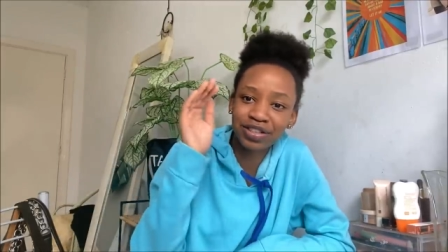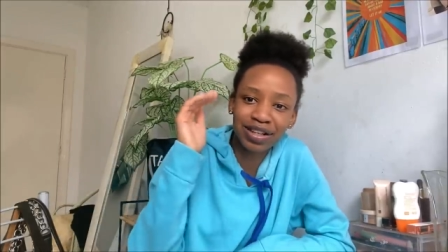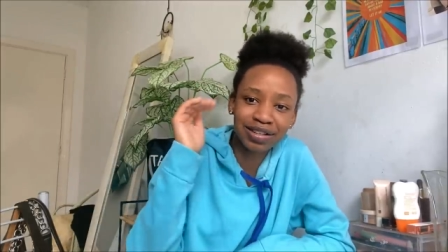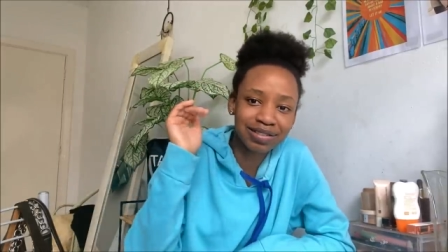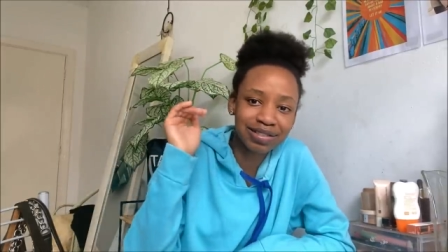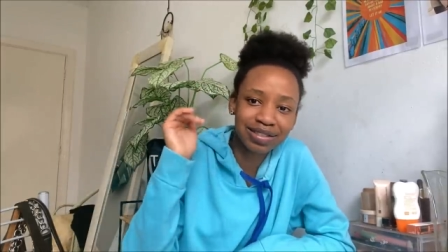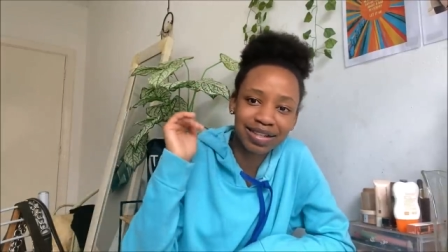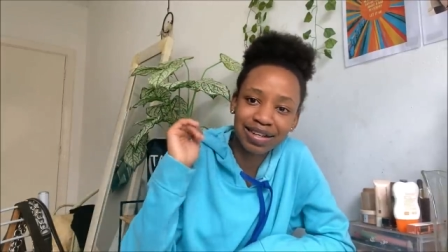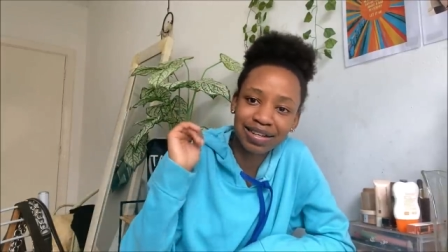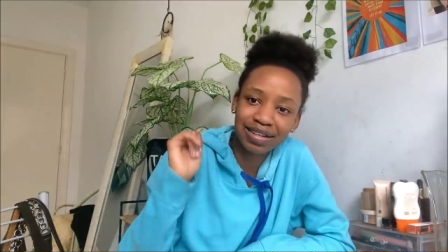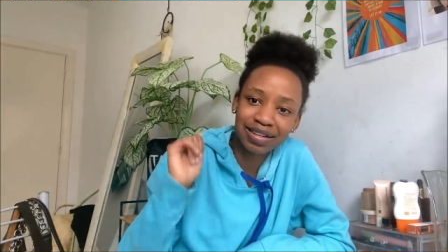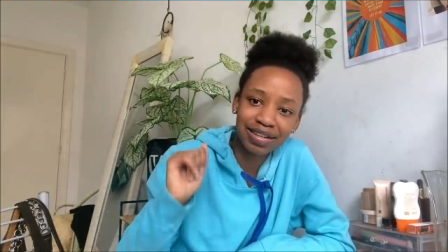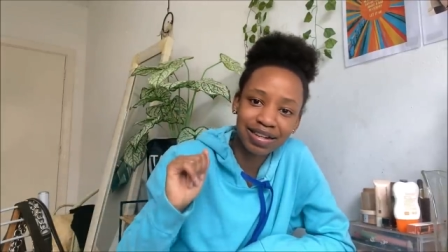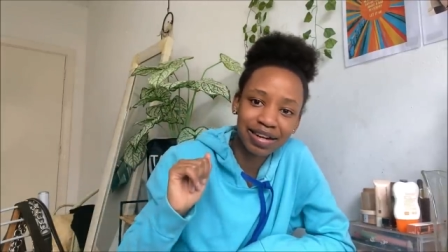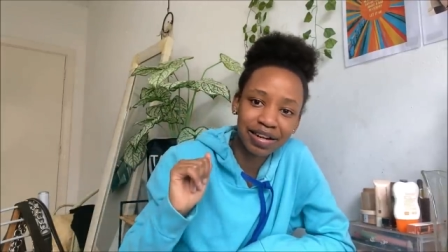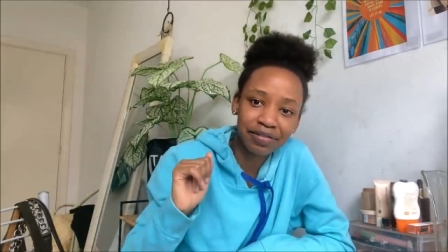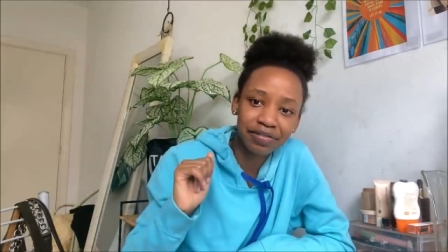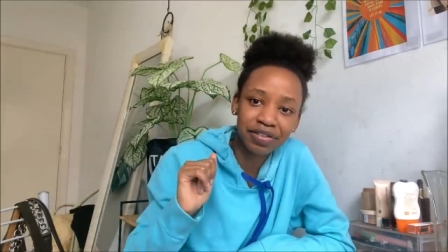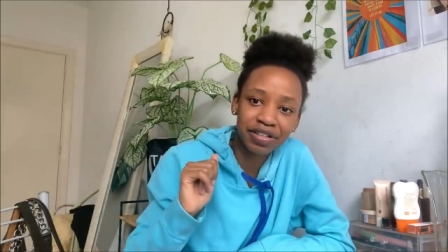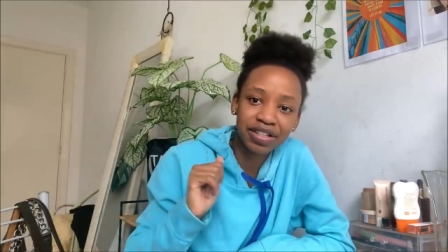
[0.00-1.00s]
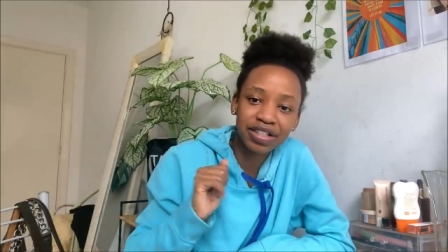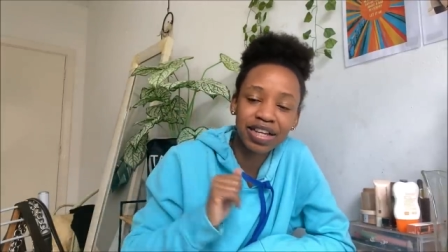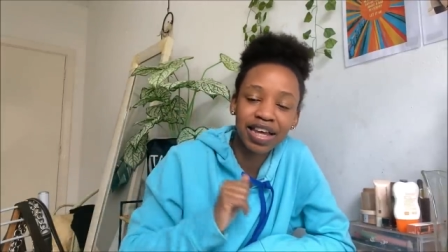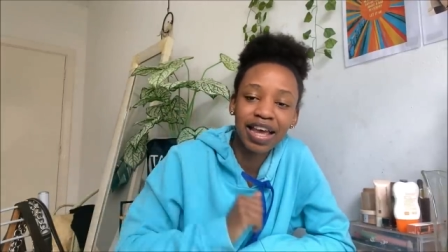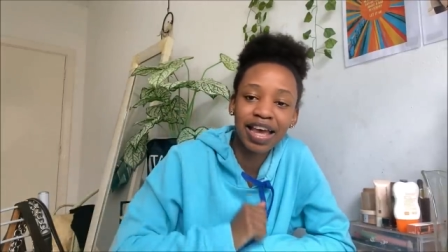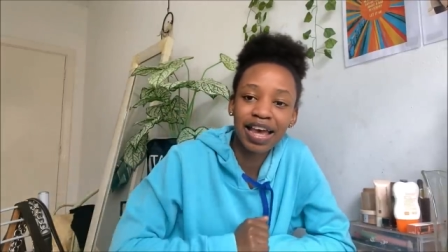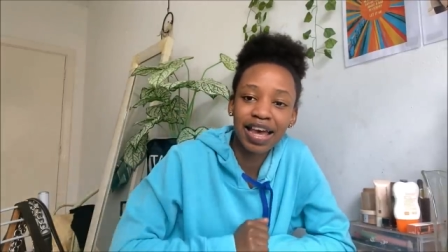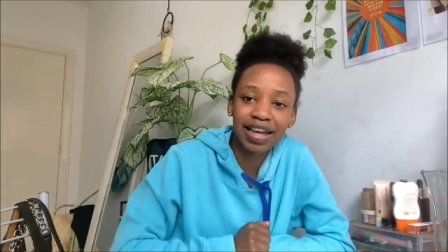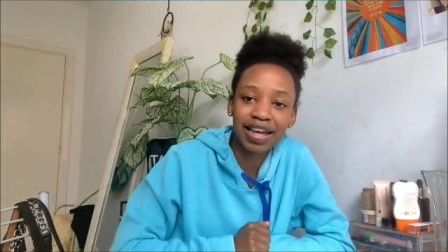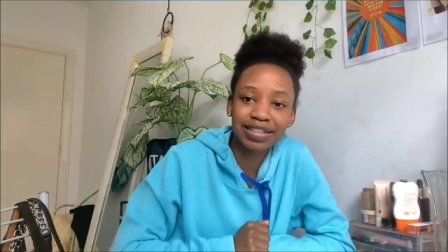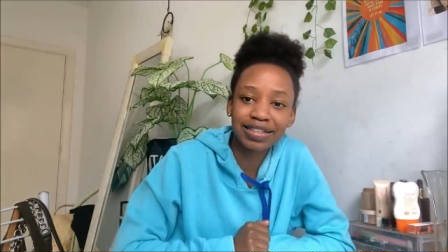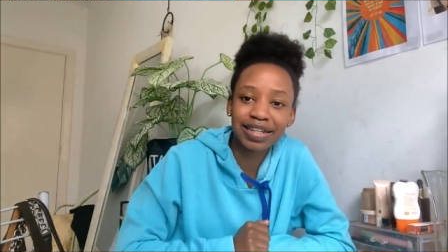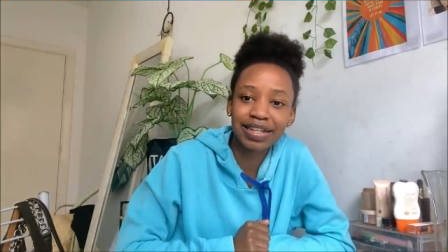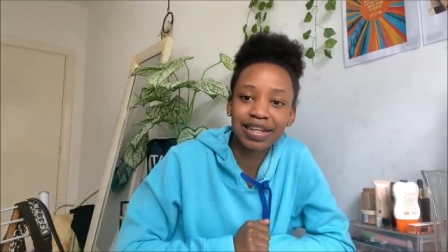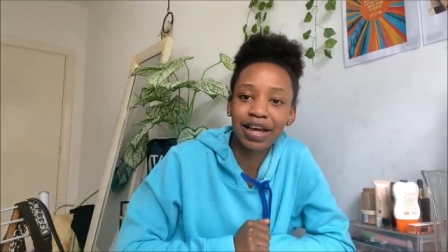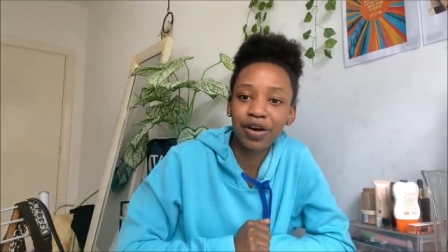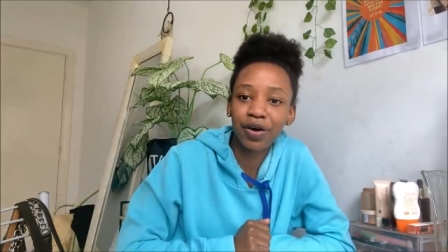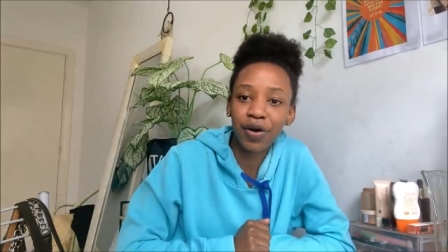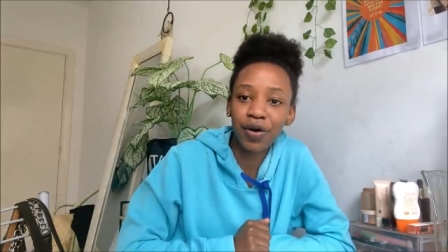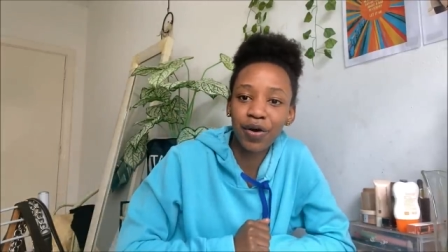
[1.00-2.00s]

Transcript: 9 10 and 11 and say like